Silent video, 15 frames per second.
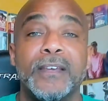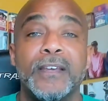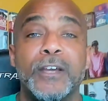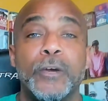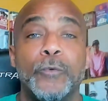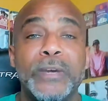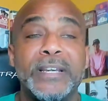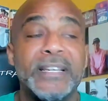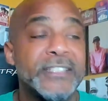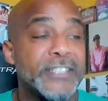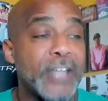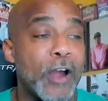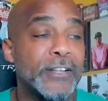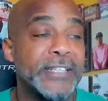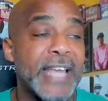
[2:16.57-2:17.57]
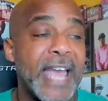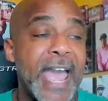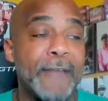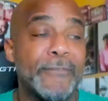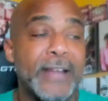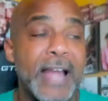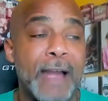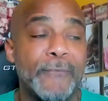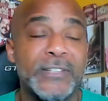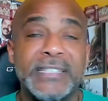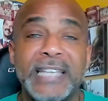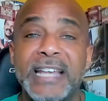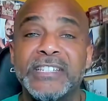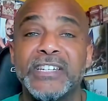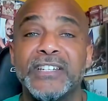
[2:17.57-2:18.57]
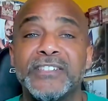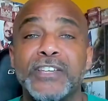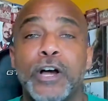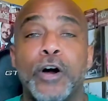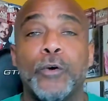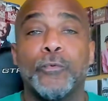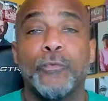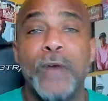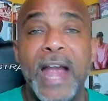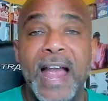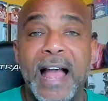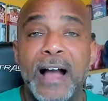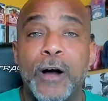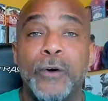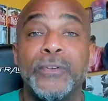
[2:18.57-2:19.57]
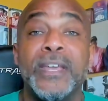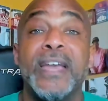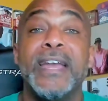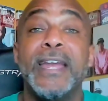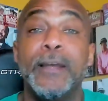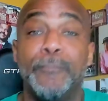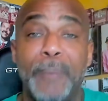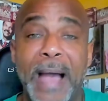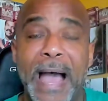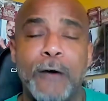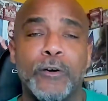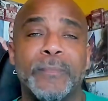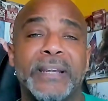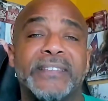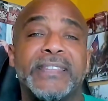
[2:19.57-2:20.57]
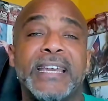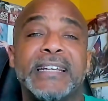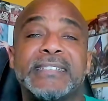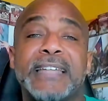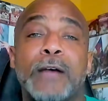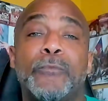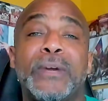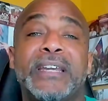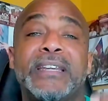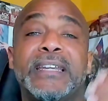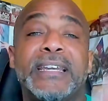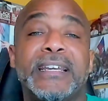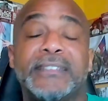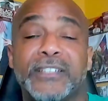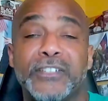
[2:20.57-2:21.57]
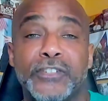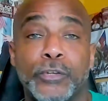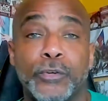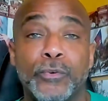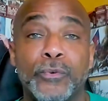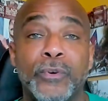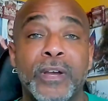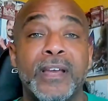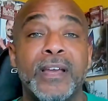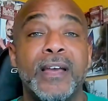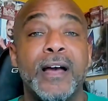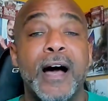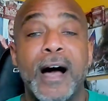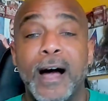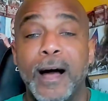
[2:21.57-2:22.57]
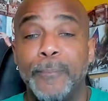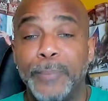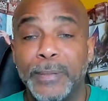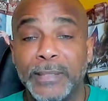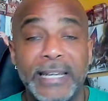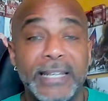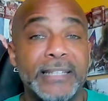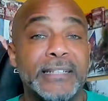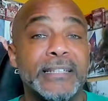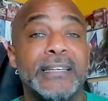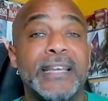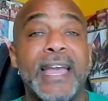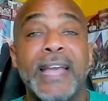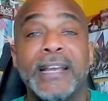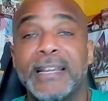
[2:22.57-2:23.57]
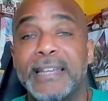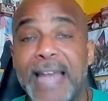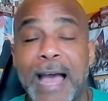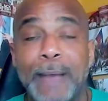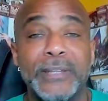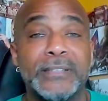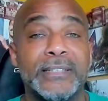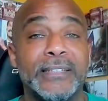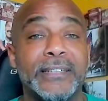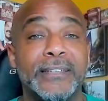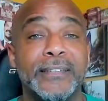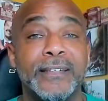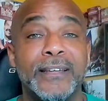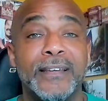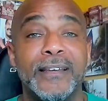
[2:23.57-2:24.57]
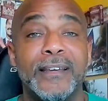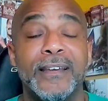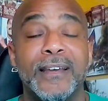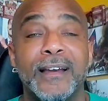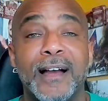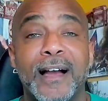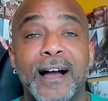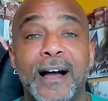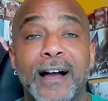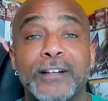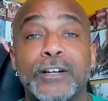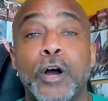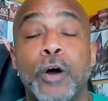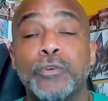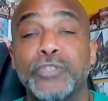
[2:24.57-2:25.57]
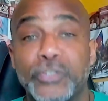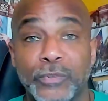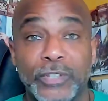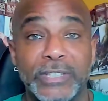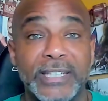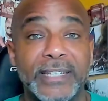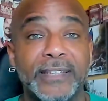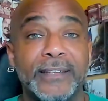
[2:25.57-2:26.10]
we can start to have conversations around empowerment, things that we need to do politically, economically, culturally,